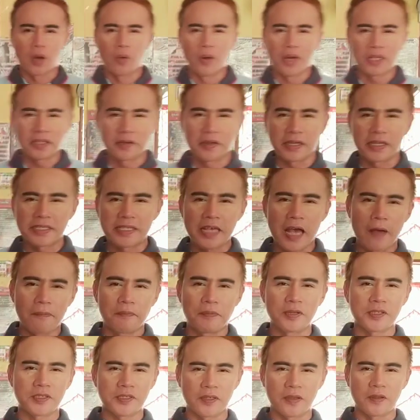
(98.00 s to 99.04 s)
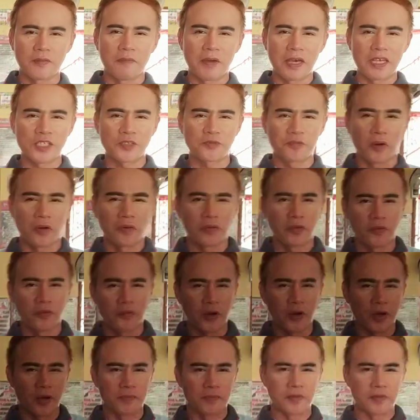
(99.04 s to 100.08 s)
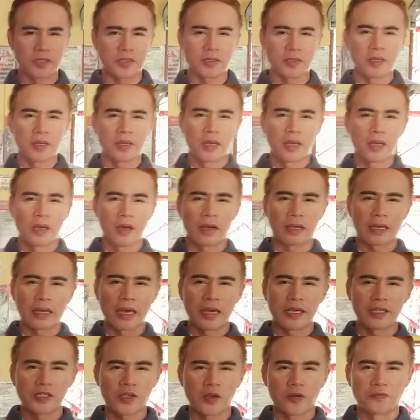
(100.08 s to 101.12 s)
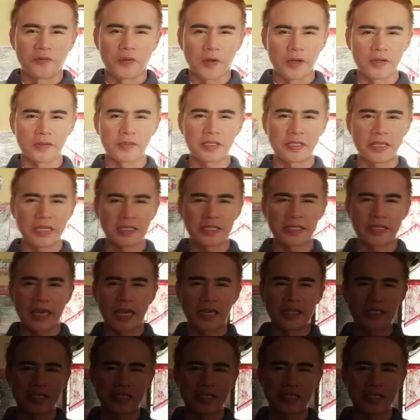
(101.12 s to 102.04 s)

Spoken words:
what are examples of the base form of the verbs? Okay, so verbs that states